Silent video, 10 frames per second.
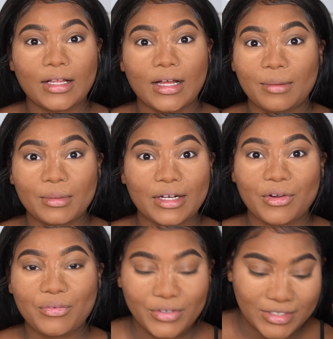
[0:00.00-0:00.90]
I'm gonna
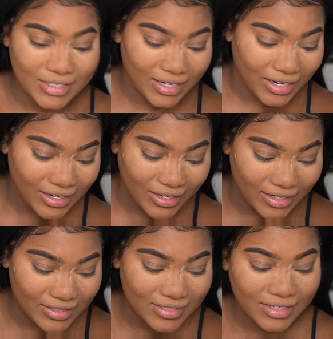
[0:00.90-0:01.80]
go for today.
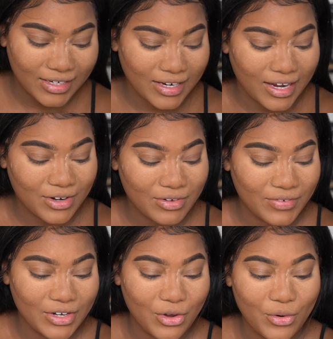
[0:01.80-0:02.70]
Honestly, I don't
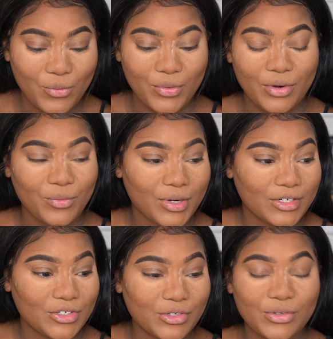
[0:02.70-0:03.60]
even know what I
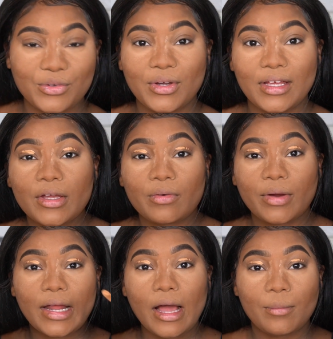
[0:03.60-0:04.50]
wanna do.
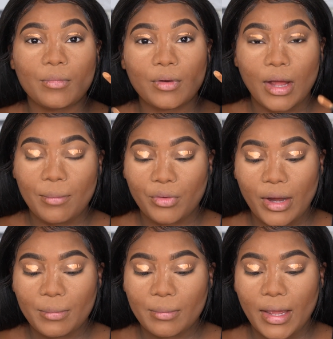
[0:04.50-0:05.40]
Right now, I'm, I'm
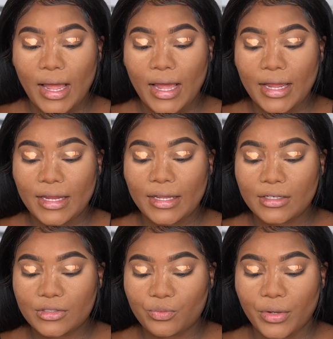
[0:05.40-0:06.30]
priming my
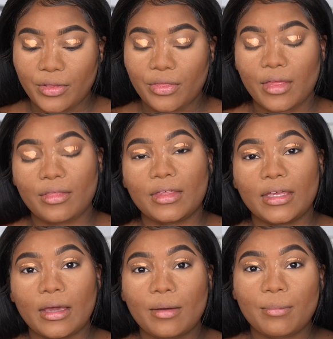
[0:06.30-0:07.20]
eye with
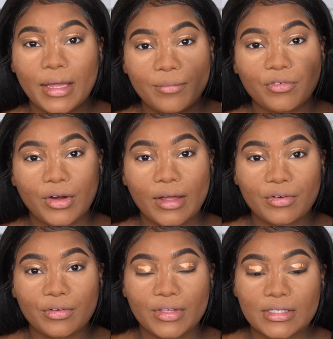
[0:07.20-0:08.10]
the Makeup
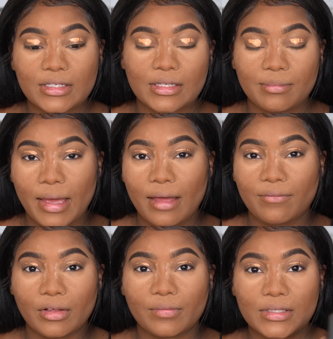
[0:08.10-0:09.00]
Forever. This is the Matte
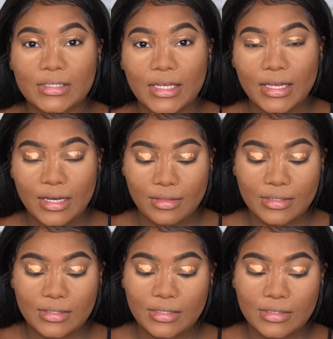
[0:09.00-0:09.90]
Velvet Skin.
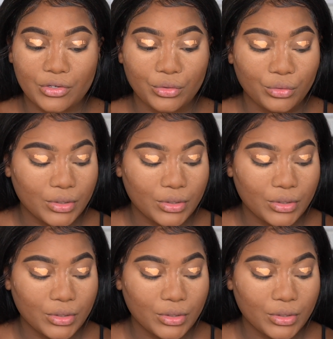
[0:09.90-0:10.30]
This is their new